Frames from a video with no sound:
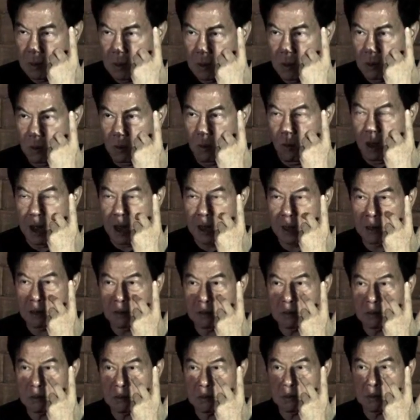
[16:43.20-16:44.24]

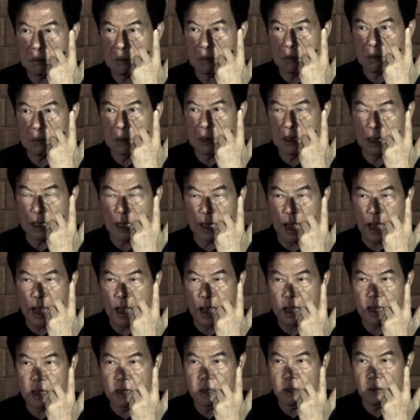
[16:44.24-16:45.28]
One, the
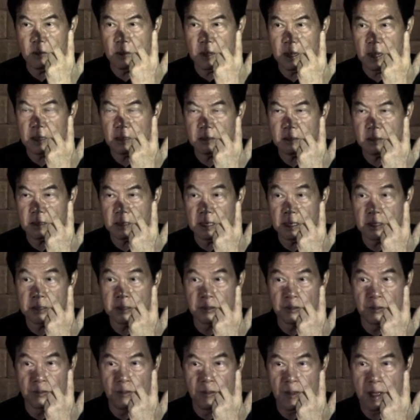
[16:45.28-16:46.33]
color one is
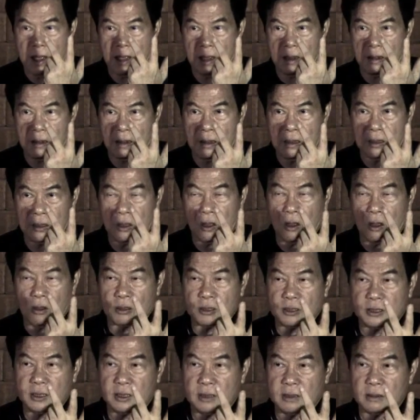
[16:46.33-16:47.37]
very
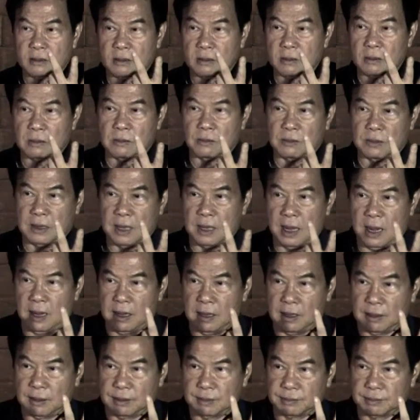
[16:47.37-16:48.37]
toxic, we die.